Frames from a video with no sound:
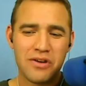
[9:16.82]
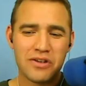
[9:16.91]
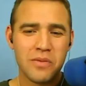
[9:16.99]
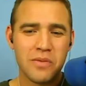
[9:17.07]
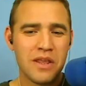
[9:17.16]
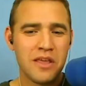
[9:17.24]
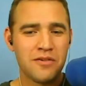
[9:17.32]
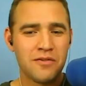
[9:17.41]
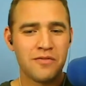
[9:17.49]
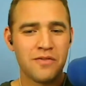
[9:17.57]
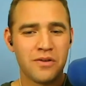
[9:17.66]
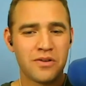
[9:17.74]
I've heard so many
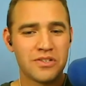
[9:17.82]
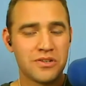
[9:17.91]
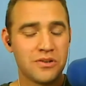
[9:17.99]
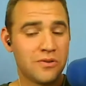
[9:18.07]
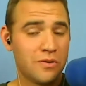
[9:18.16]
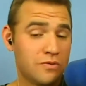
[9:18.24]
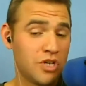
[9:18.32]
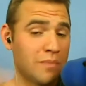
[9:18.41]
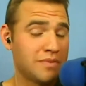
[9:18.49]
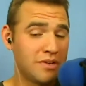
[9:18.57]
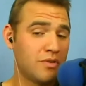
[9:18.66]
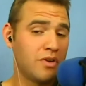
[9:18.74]
folks who who
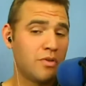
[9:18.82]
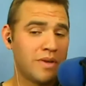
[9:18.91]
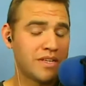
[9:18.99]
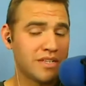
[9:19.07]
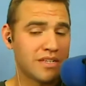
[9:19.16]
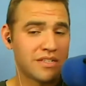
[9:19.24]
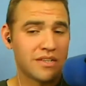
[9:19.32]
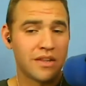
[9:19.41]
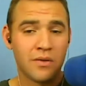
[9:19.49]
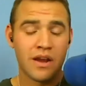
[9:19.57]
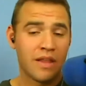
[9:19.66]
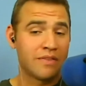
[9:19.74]
jumped into a new business and they
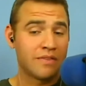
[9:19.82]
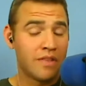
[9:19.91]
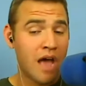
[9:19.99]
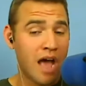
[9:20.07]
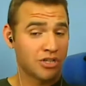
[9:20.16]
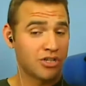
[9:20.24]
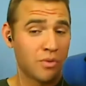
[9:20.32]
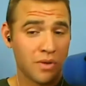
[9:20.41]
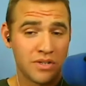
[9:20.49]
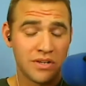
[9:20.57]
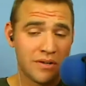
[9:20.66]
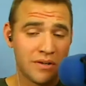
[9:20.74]
were kind of like not sure
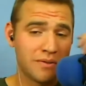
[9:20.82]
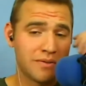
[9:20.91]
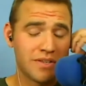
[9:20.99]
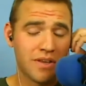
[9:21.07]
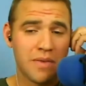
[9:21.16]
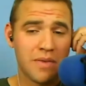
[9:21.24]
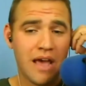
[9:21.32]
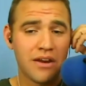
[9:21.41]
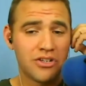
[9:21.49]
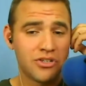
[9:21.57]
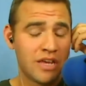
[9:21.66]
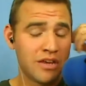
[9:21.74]
what to do. So I mean, how
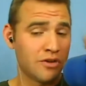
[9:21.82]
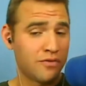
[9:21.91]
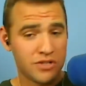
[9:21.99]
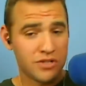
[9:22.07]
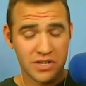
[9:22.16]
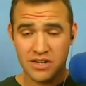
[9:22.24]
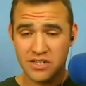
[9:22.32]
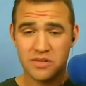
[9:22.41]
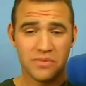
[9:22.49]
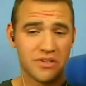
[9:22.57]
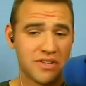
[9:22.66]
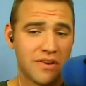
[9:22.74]
did you get your first
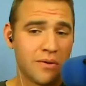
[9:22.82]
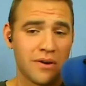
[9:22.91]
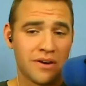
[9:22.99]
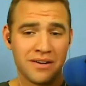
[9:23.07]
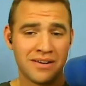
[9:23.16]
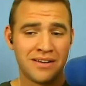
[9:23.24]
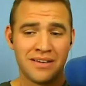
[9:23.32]
customers in the door?